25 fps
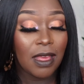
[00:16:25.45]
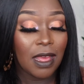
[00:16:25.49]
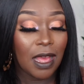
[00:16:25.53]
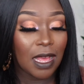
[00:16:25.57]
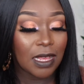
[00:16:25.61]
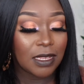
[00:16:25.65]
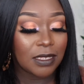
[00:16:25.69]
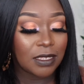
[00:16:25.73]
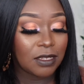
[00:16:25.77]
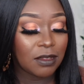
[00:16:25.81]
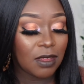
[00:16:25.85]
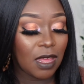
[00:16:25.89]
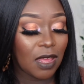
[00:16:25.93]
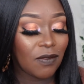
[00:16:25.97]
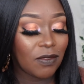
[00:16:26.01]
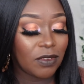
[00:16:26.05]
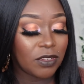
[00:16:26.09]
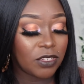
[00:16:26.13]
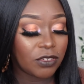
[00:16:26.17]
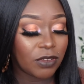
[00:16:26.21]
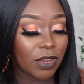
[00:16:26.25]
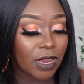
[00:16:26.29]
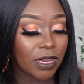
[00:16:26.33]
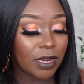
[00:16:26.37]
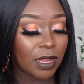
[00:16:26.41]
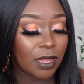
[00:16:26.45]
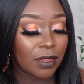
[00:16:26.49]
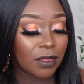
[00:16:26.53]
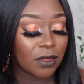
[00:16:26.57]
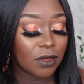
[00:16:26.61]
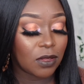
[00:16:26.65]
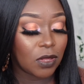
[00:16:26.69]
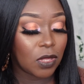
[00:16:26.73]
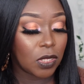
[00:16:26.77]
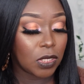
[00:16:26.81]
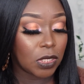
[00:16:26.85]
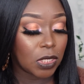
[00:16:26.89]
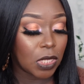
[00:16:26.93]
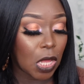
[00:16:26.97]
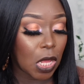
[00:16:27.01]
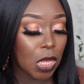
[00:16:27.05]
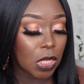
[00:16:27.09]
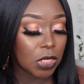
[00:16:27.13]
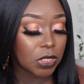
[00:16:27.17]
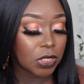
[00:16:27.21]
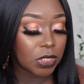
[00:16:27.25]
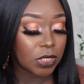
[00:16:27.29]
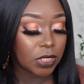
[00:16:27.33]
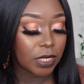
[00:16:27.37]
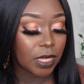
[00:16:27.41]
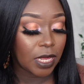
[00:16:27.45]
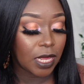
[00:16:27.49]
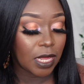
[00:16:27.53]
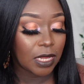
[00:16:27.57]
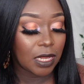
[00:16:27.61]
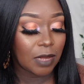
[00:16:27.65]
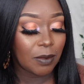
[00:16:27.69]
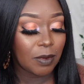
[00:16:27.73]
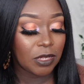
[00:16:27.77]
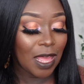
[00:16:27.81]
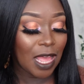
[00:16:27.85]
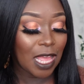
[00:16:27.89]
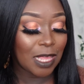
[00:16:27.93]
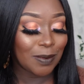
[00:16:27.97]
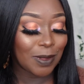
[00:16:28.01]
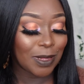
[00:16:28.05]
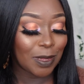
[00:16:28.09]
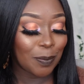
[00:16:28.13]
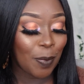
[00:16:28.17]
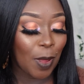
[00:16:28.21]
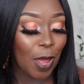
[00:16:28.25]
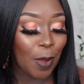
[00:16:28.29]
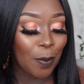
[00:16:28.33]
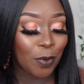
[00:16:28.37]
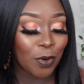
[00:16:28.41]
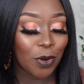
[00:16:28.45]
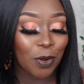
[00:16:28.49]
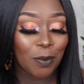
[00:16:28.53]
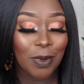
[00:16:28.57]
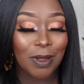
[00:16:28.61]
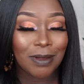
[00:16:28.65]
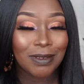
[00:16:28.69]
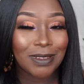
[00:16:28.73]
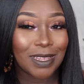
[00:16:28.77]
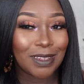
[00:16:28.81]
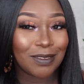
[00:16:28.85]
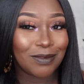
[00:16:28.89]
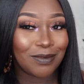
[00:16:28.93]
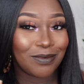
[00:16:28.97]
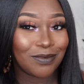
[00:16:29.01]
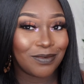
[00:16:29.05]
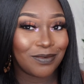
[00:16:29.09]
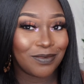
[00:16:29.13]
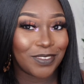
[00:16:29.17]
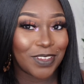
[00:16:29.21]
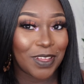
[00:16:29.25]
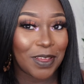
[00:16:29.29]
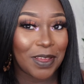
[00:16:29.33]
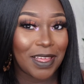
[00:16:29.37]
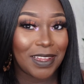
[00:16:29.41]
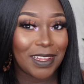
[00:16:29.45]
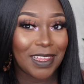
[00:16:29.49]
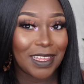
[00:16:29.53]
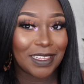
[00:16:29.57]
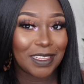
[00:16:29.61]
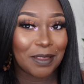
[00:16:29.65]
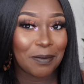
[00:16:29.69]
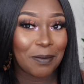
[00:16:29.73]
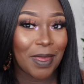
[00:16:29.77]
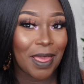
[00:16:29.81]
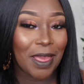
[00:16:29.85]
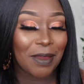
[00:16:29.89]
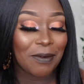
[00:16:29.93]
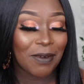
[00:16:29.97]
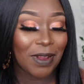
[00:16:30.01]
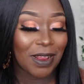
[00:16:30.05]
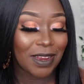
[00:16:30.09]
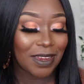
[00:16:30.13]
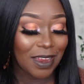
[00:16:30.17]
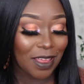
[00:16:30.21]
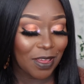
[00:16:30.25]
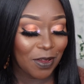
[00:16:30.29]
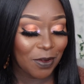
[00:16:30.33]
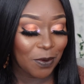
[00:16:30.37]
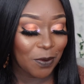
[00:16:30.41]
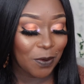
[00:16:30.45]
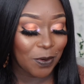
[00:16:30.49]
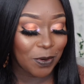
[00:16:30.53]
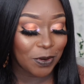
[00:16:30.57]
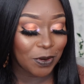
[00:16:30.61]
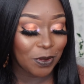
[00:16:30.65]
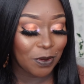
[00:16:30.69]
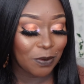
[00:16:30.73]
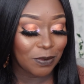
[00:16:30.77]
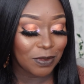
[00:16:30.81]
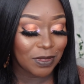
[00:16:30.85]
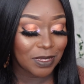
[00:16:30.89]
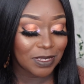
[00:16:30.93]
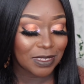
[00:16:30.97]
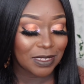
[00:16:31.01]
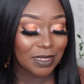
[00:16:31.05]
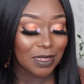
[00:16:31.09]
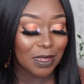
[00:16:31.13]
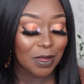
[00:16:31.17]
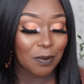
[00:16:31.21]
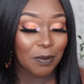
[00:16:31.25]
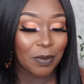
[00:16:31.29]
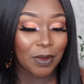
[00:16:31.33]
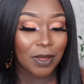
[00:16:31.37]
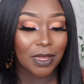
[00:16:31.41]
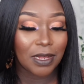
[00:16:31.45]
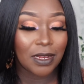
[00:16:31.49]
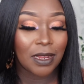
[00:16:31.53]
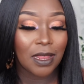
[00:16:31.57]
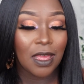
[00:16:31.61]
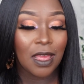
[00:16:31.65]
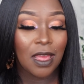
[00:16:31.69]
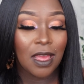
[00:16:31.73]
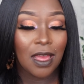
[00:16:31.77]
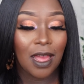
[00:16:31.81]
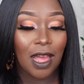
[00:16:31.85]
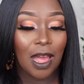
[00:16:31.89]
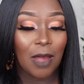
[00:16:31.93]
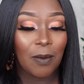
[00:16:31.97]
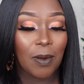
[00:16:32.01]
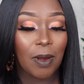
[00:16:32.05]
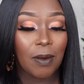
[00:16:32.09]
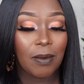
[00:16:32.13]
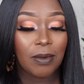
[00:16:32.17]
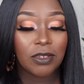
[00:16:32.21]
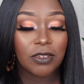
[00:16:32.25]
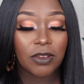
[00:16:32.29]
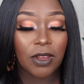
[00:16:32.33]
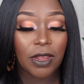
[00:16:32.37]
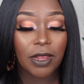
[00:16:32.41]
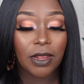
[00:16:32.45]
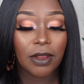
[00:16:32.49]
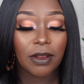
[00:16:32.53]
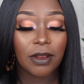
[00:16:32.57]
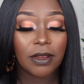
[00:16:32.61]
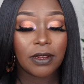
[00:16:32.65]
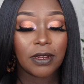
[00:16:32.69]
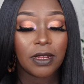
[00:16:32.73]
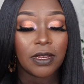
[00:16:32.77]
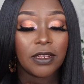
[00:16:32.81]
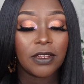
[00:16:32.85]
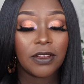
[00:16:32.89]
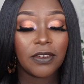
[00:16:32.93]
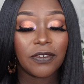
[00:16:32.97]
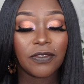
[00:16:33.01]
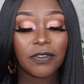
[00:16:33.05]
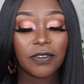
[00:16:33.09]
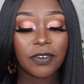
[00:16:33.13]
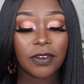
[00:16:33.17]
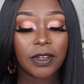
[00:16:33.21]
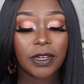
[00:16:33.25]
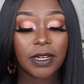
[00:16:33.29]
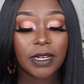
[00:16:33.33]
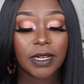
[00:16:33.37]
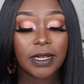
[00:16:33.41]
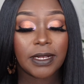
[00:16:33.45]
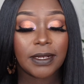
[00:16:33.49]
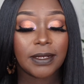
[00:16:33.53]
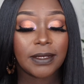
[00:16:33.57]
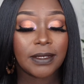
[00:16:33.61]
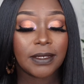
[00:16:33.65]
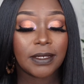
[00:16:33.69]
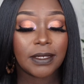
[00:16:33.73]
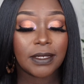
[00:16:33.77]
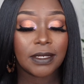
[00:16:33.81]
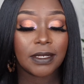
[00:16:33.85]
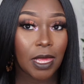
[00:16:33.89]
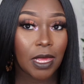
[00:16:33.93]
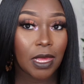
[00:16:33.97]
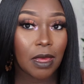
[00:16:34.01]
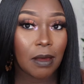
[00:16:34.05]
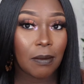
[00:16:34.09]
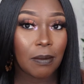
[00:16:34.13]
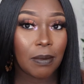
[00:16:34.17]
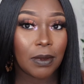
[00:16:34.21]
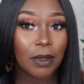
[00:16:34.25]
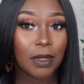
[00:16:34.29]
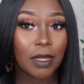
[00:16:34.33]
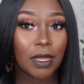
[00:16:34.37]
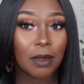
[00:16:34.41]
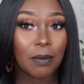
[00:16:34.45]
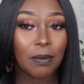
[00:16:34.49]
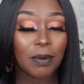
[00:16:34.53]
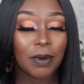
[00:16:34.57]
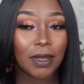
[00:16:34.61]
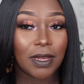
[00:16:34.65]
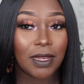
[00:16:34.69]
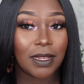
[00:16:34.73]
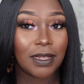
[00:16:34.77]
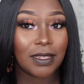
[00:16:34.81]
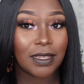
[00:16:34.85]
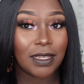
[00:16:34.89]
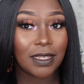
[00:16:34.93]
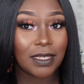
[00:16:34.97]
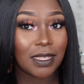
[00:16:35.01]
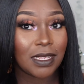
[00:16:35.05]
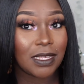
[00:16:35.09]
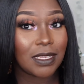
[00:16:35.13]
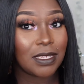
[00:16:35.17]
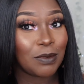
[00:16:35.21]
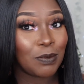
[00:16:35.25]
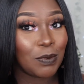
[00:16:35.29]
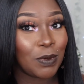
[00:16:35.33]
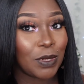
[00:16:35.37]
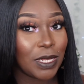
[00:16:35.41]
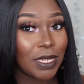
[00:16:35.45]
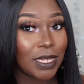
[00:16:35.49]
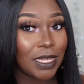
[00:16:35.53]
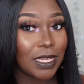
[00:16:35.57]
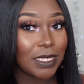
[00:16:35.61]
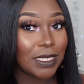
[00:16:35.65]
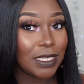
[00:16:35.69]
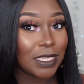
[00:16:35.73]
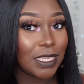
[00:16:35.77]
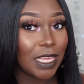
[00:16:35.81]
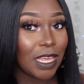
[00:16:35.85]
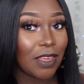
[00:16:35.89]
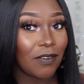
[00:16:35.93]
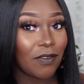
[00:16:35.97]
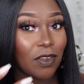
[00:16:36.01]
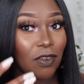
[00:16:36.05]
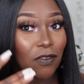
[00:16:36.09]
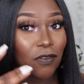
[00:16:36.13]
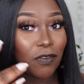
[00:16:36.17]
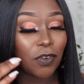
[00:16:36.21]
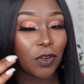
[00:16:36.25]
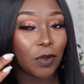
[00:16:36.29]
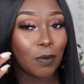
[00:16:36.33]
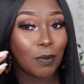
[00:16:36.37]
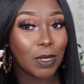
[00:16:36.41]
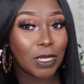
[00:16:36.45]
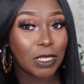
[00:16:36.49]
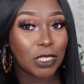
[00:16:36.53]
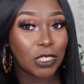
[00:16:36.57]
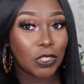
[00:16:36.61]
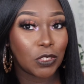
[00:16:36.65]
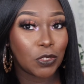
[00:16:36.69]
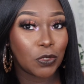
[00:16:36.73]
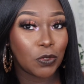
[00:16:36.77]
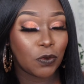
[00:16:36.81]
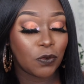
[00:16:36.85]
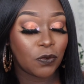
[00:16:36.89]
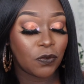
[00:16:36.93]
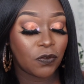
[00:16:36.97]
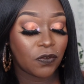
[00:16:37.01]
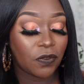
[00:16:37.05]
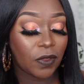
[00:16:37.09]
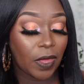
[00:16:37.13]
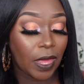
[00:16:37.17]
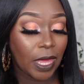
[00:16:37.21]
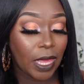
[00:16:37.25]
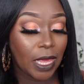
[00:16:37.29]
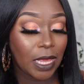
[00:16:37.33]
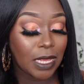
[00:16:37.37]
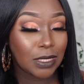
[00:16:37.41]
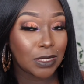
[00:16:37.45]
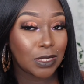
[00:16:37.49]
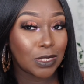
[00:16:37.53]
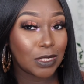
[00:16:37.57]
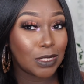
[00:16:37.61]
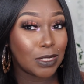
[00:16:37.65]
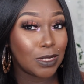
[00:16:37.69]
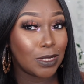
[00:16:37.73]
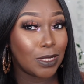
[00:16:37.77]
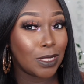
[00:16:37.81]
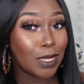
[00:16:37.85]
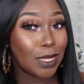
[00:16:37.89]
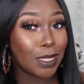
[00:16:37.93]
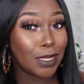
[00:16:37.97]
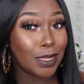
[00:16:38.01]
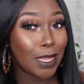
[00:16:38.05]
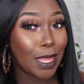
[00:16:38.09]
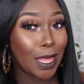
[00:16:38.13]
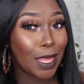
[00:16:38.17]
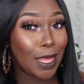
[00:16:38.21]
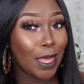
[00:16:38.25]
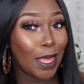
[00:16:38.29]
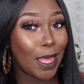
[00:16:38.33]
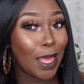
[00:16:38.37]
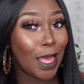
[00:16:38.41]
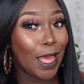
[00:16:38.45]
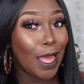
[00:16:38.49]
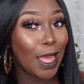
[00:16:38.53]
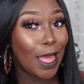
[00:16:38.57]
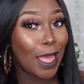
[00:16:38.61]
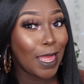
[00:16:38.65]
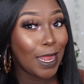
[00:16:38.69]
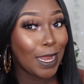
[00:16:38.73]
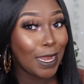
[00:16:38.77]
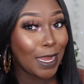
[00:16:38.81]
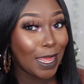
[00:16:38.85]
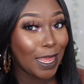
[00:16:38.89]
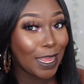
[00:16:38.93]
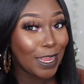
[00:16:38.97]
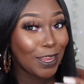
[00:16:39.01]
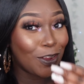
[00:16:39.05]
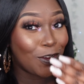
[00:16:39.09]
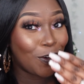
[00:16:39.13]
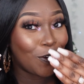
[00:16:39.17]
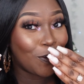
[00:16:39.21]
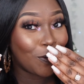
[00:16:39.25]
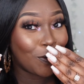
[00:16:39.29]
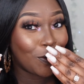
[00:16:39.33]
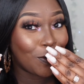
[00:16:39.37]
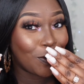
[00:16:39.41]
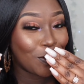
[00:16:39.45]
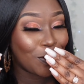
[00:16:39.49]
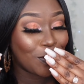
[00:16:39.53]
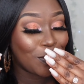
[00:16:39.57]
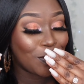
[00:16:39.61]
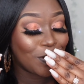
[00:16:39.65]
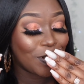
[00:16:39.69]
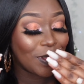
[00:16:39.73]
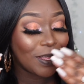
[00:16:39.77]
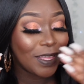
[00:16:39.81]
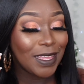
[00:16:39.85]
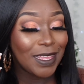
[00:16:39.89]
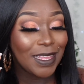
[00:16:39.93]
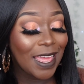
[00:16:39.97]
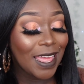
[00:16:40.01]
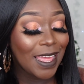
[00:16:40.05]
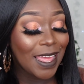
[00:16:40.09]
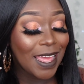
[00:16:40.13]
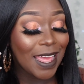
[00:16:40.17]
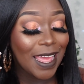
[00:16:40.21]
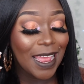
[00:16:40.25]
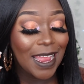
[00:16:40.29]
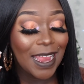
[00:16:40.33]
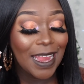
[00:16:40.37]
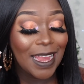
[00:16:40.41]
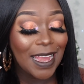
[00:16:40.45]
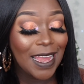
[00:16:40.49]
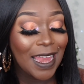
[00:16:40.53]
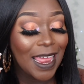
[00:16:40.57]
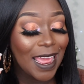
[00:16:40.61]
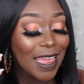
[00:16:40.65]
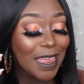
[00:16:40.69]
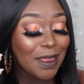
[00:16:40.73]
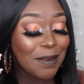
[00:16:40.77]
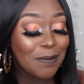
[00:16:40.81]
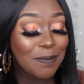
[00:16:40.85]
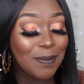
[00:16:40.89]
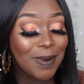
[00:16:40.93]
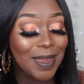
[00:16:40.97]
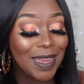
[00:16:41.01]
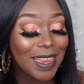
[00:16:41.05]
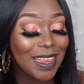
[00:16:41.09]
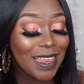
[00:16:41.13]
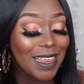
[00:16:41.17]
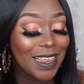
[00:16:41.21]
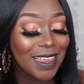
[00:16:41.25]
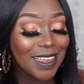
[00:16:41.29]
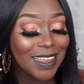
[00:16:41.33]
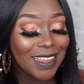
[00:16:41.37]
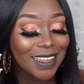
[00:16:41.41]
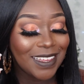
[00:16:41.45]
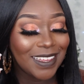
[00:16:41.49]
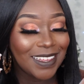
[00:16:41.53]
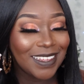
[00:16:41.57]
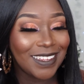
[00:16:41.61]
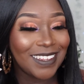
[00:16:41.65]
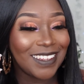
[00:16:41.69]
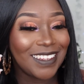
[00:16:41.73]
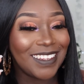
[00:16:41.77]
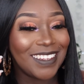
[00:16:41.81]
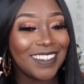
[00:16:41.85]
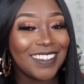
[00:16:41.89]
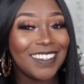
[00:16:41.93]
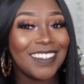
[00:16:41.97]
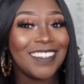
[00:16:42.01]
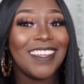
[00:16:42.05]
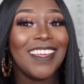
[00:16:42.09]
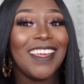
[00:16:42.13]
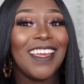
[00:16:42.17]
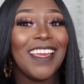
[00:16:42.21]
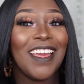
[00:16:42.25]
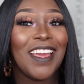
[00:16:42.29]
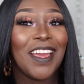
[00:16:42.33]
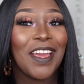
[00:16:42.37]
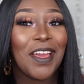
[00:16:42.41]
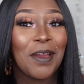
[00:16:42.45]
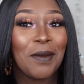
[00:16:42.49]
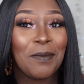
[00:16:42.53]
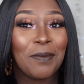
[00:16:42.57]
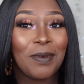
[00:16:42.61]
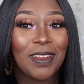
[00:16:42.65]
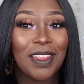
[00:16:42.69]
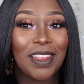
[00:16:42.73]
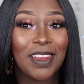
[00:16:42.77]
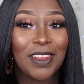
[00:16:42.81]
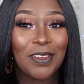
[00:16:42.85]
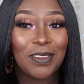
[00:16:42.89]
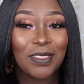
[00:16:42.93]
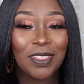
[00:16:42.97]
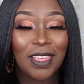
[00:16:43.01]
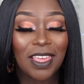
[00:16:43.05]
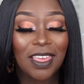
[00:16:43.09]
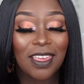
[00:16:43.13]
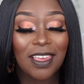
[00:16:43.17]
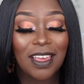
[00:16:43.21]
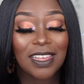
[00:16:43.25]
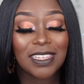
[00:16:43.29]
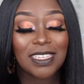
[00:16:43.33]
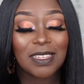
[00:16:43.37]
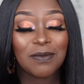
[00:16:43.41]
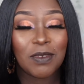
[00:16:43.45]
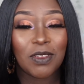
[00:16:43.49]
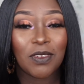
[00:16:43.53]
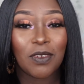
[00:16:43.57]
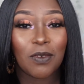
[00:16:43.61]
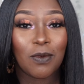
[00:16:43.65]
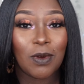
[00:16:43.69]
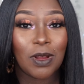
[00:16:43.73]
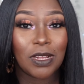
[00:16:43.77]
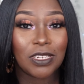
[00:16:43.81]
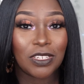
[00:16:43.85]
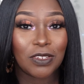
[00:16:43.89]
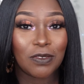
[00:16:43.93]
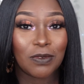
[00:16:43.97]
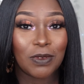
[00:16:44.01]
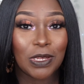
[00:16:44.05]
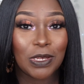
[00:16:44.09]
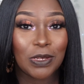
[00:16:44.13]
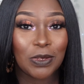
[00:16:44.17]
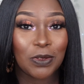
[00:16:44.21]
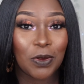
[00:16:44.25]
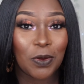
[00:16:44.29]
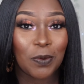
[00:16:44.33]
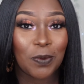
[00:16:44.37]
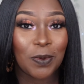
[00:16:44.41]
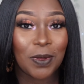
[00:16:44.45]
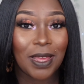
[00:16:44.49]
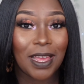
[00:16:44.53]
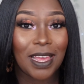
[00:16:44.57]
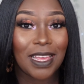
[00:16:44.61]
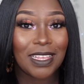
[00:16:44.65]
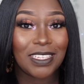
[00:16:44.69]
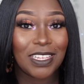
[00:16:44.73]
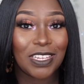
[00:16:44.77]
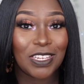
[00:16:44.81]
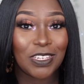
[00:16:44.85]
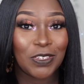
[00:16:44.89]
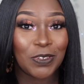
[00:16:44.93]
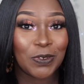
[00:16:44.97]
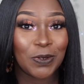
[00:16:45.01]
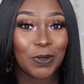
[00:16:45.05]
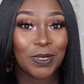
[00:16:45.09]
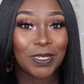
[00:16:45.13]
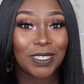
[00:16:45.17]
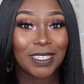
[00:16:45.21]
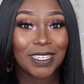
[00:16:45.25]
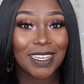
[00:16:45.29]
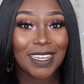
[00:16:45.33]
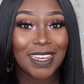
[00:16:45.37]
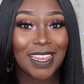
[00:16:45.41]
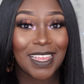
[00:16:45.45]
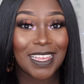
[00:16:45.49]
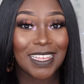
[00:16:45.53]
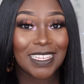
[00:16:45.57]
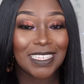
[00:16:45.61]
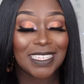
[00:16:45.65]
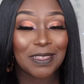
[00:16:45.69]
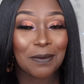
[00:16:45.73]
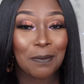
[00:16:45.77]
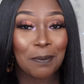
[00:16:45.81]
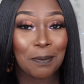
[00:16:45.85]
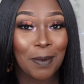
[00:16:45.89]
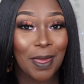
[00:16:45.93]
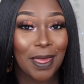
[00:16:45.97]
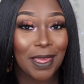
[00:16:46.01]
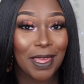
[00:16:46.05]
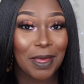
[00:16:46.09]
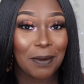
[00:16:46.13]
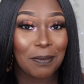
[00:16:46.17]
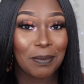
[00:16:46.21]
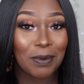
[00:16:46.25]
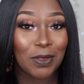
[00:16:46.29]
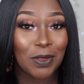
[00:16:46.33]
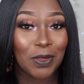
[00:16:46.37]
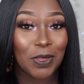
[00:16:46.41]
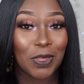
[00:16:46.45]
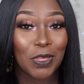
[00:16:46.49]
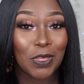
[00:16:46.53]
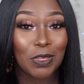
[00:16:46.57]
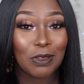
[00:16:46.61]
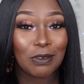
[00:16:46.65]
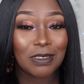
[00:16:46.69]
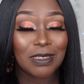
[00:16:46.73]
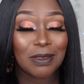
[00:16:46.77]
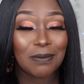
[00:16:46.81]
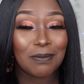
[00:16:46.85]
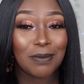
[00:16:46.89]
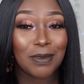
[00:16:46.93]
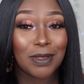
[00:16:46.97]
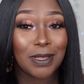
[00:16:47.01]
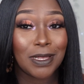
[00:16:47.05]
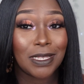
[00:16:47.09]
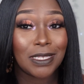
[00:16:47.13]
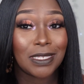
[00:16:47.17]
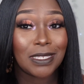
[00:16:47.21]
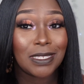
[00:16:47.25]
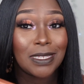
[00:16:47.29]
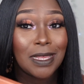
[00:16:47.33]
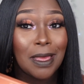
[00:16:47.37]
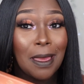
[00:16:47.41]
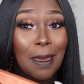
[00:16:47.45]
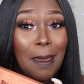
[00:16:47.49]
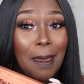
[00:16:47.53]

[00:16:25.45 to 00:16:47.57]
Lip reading: I still haven't tried out the gloss yet. I was about to pop her on, but I was like, no, I like the matte right now going on with this look. But I'll probably try her in a different makeup look. But this is what it's giving for Miss Too Faced. Look at a highlight, girl, a highlight blink. But anyway, thank you guys so much for watching. I really do hope you guys enjoyed today's makeup look using Miss